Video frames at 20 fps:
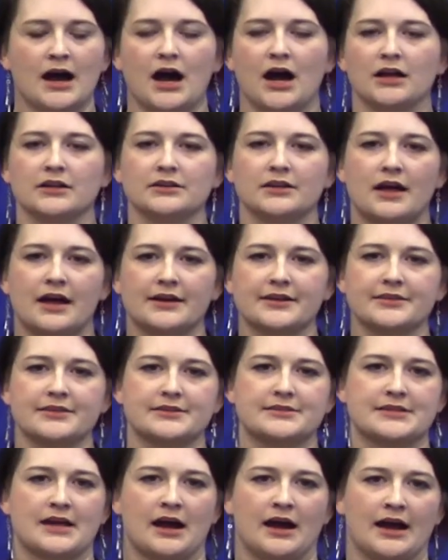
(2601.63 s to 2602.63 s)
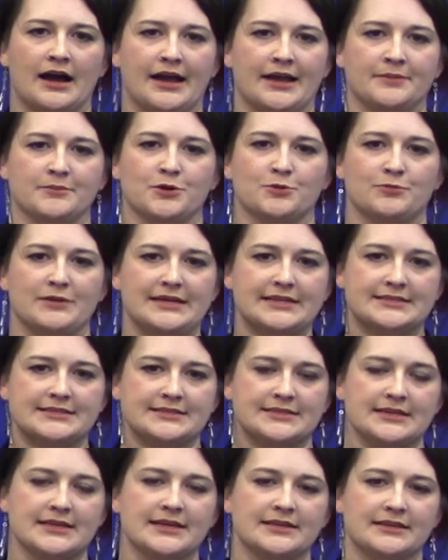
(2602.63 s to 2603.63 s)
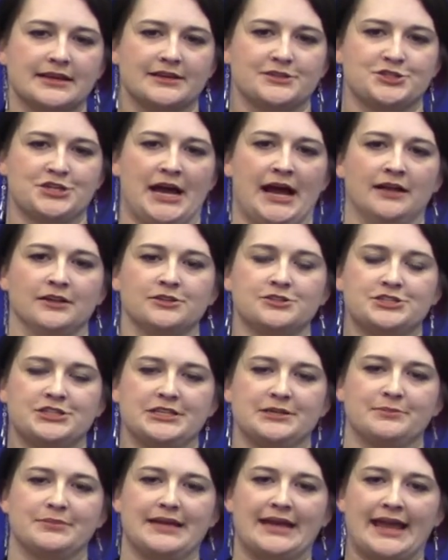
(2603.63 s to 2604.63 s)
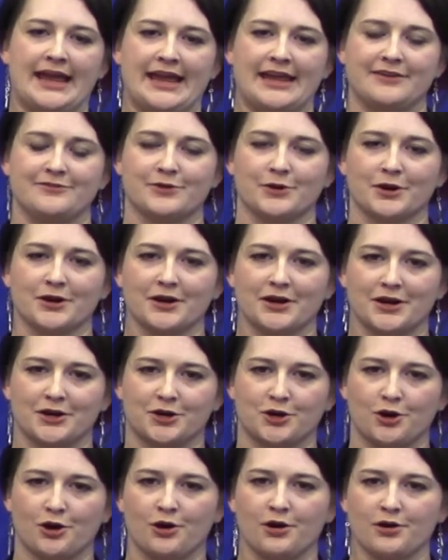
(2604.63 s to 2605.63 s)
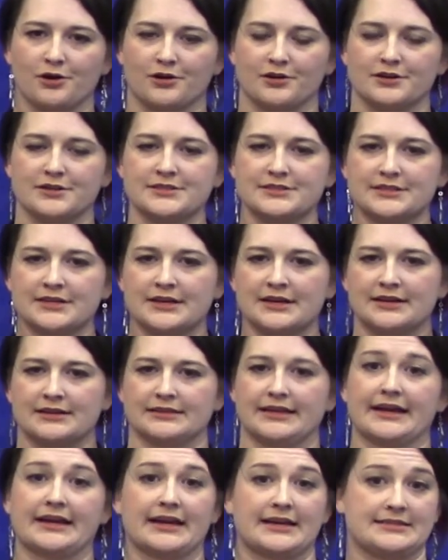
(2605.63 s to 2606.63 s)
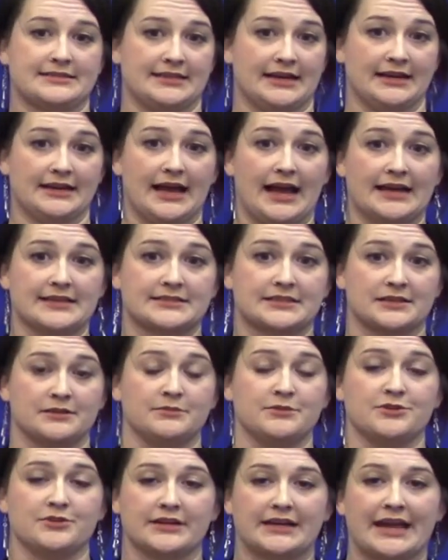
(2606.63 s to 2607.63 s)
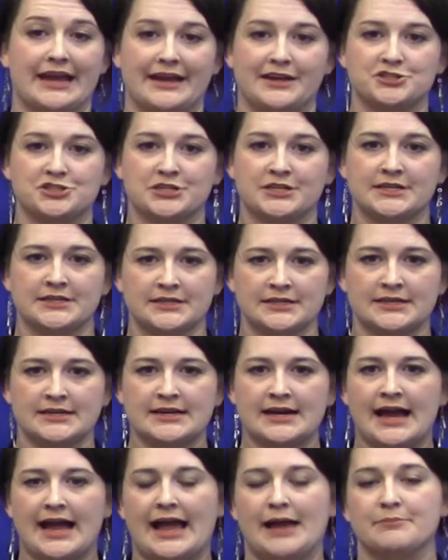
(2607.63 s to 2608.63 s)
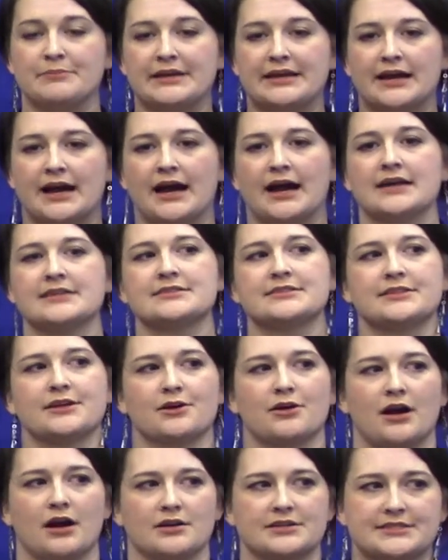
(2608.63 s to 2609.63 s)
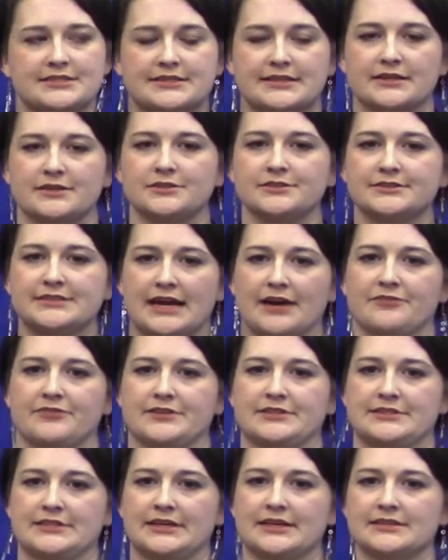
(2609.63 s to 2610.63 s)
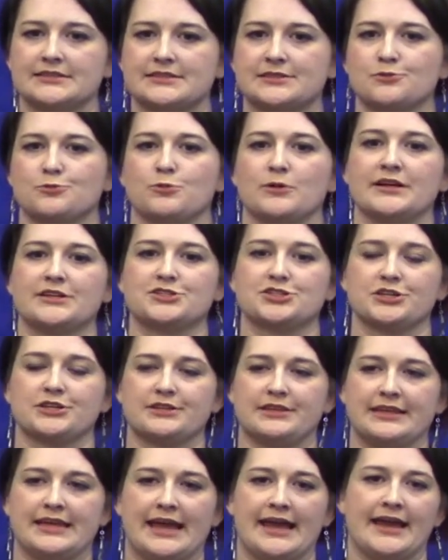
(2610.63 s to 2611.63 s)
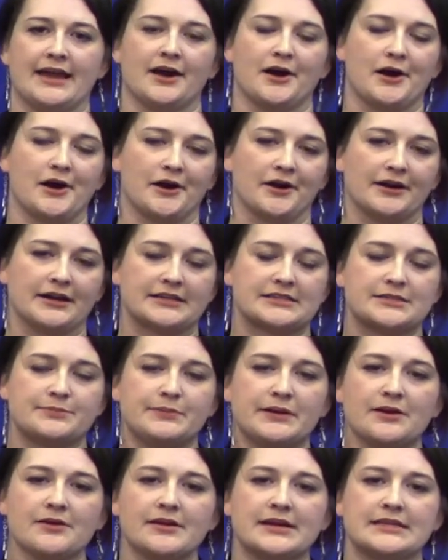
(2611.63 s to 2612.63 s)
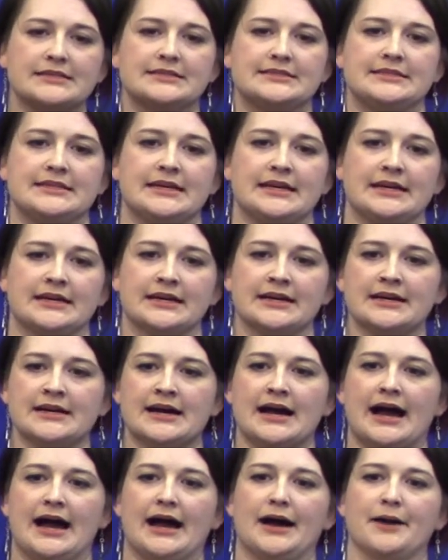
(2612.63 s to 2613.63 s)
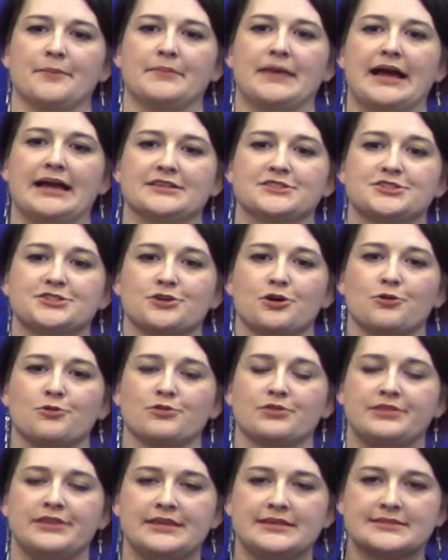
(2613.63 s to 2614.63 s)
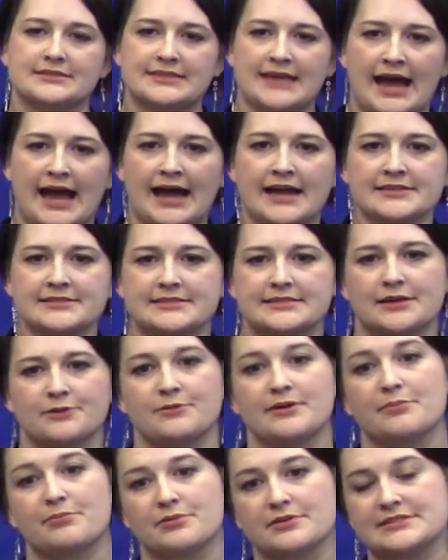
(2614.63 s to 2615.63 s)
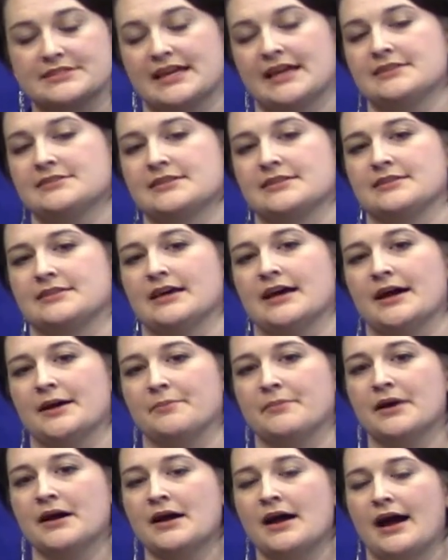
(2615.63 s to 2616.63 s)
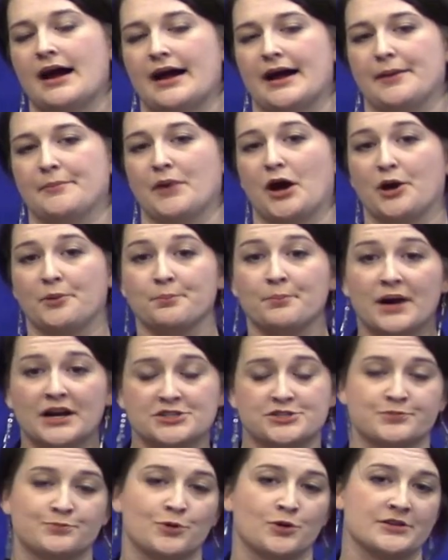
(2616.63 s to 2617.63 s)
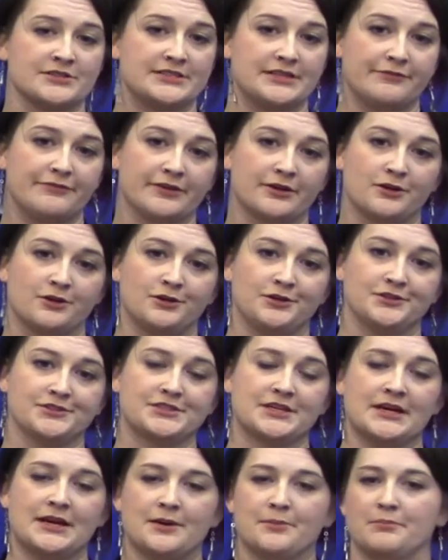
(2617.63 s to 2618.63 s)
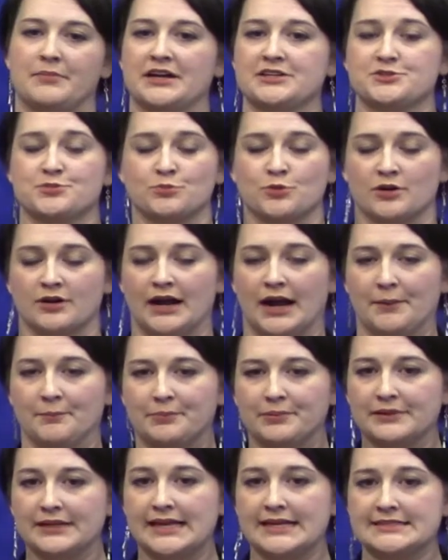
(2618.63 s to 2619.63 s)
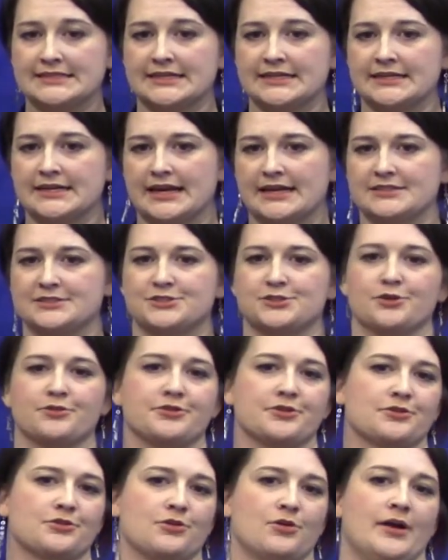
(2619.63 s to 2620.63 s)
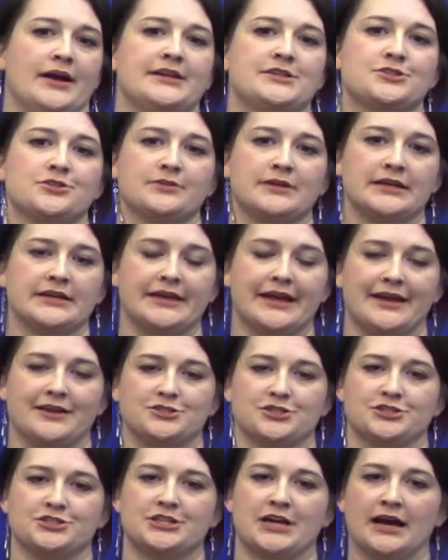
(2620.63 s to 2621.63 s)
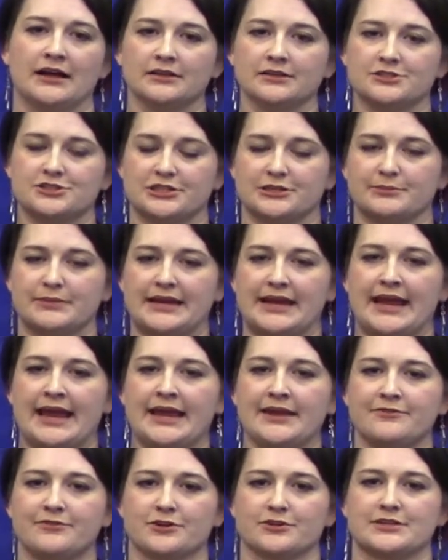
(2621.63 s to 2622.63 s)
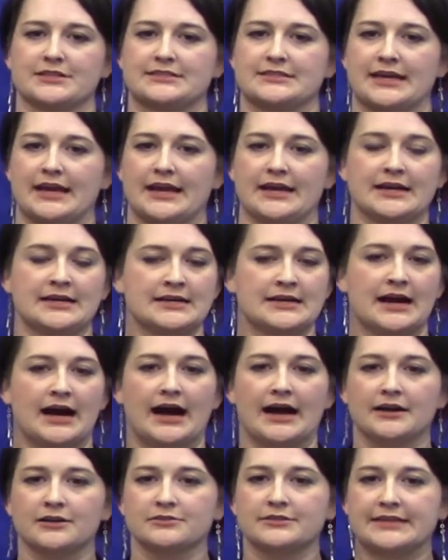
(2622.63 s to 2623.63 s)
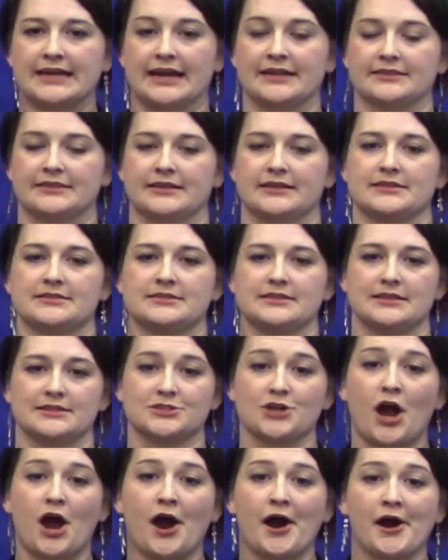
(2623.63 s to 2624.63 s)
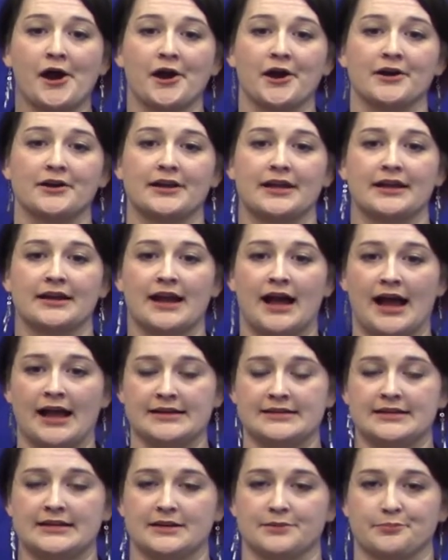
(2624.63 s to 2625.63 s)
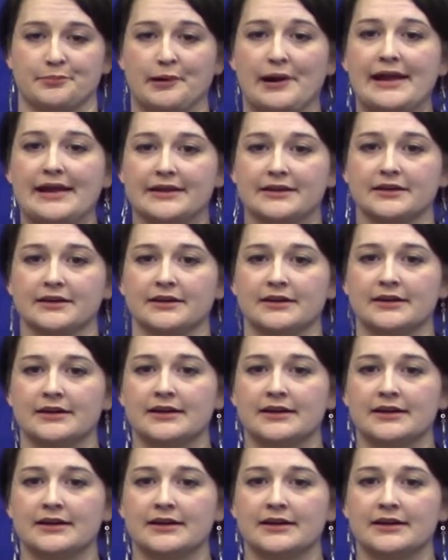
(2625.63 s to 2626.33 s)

A lot of the time, we see that challenging behavior occurs, like I said, as communication, and because there are skill deficits which they are experiencing, and so these tasks that we present to them are much more difficult, much more unpleasant, and so they're going to engage in challenging behavior to say, I don't get this, it's hard, and I need a break.